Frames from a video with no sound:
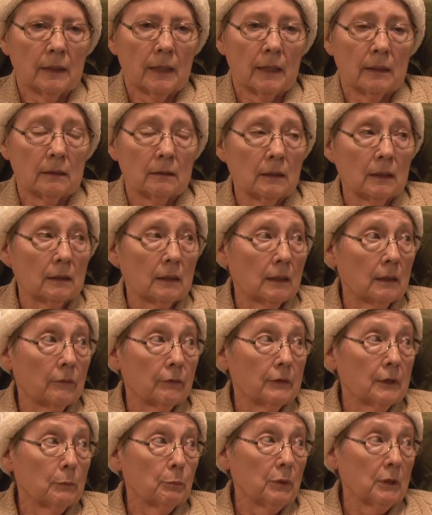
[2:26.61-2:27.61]
and I
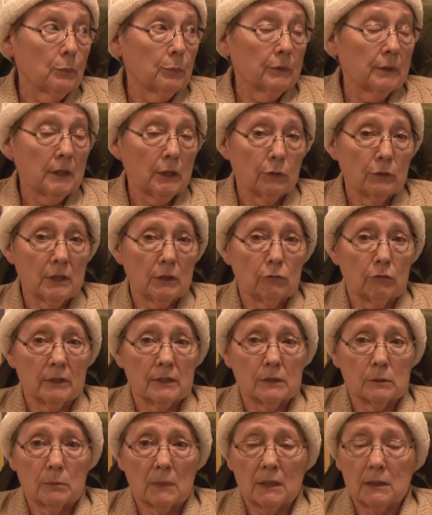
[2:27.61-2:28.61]
don't think people here need
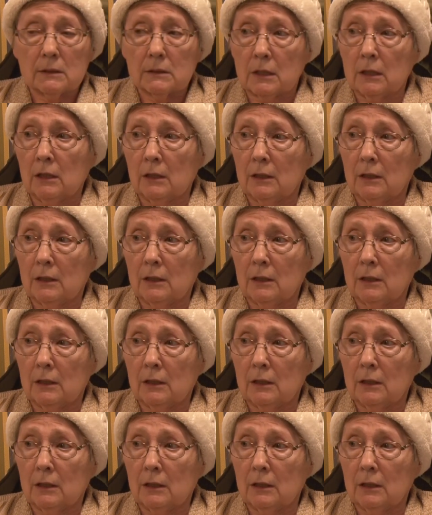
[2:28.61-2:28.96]
resumes.